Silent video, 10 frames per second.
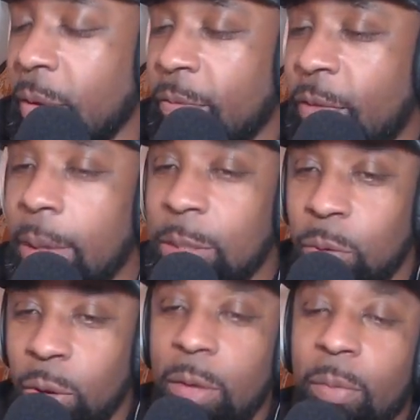Fabulous
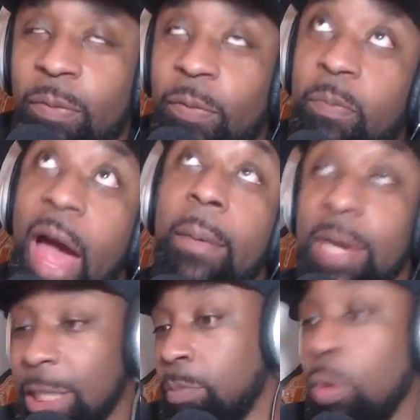
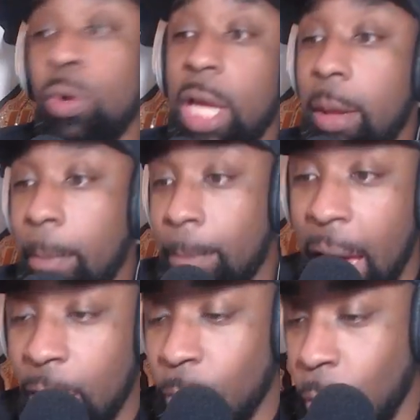Moolah
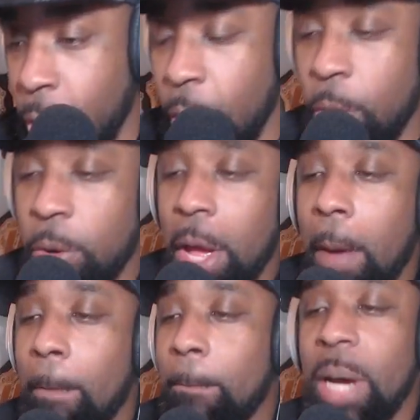Battle Royal.
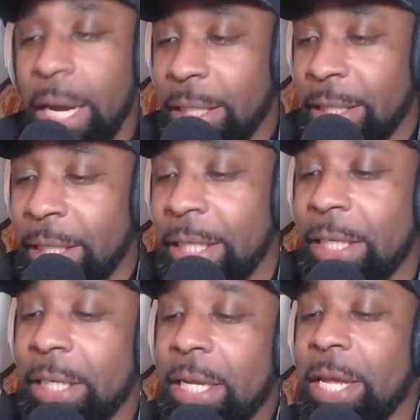But
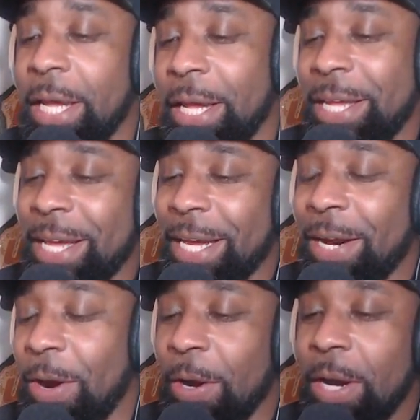I
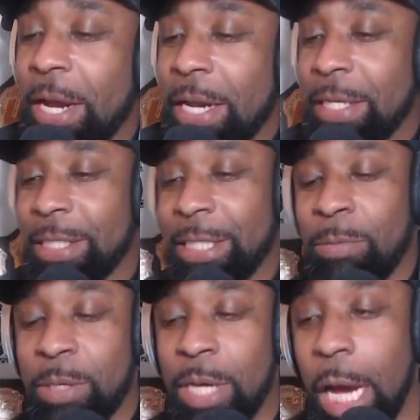heard
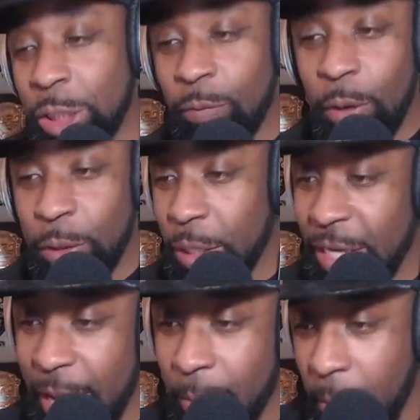some controversy
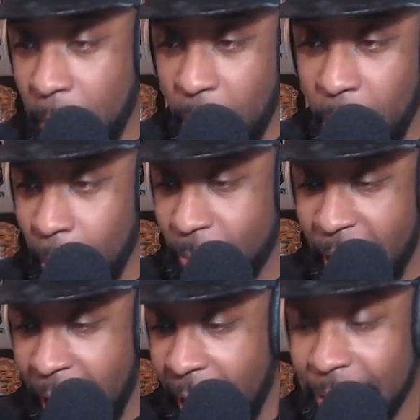came up about her
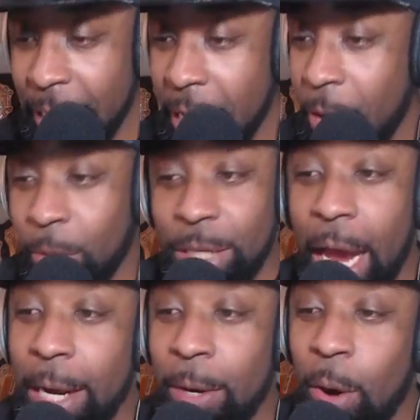past, which
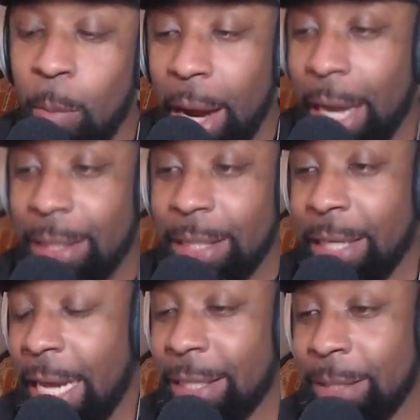I didn't know about. I was
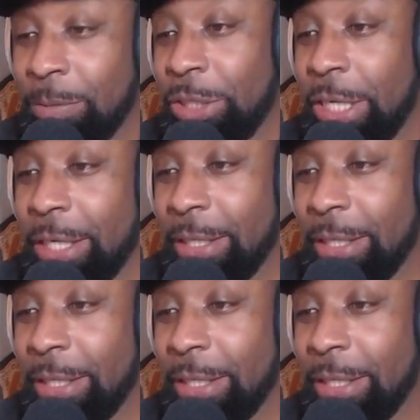like, that's some shit.